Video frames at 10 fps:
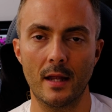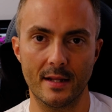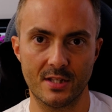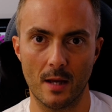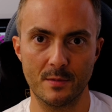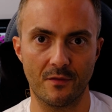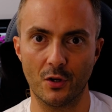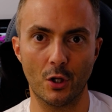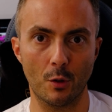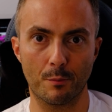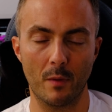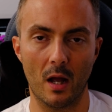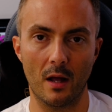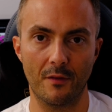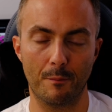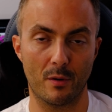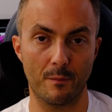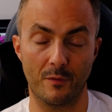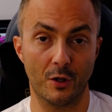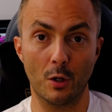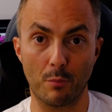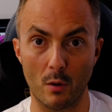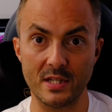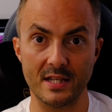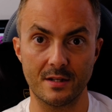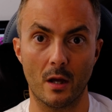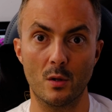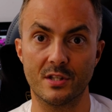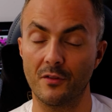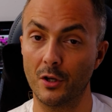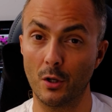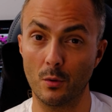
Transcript: in terms of the new process nodes and the